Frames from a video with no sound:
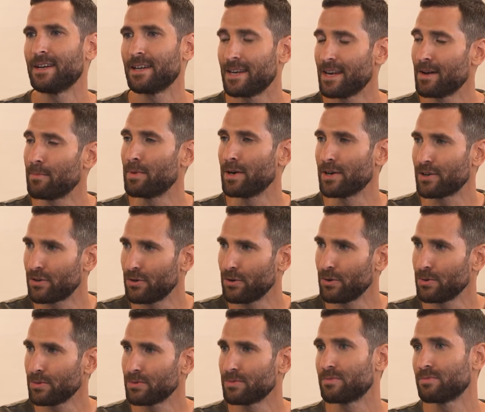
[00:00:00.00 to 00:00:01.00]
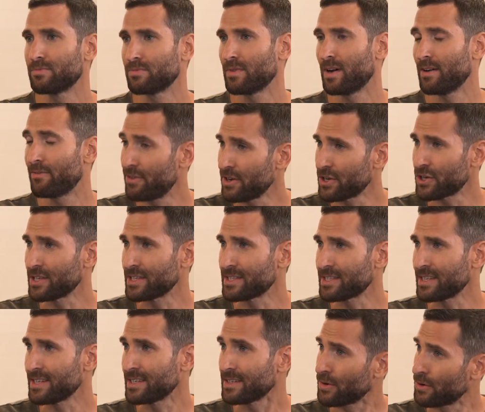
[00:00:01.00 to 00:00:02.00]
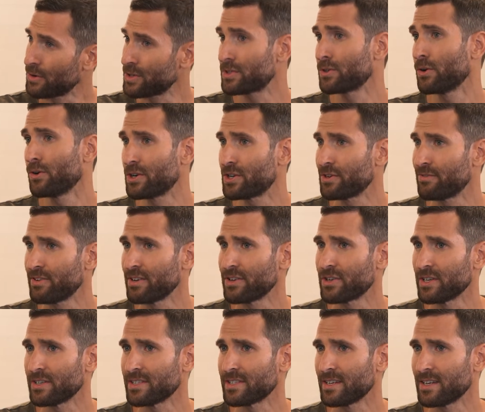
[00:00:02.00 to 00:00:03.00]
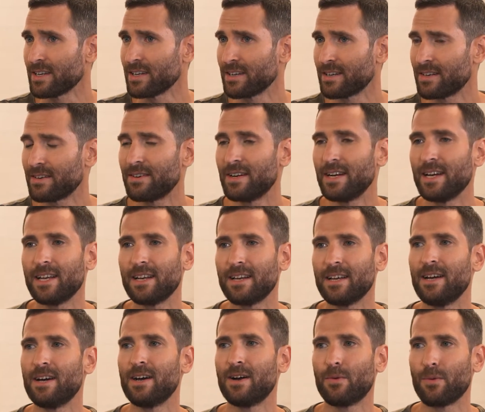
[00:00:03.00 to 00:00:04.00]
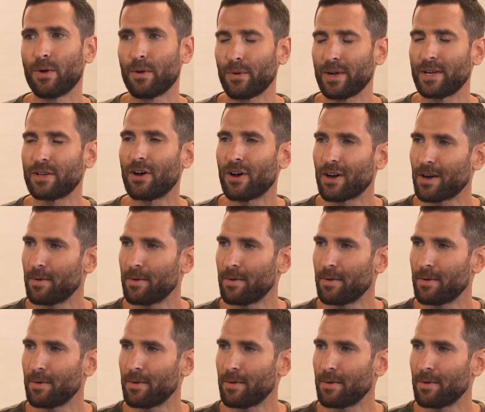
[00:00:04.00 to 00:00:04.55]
Number two, efficiency or storage efficiency, right? When we talk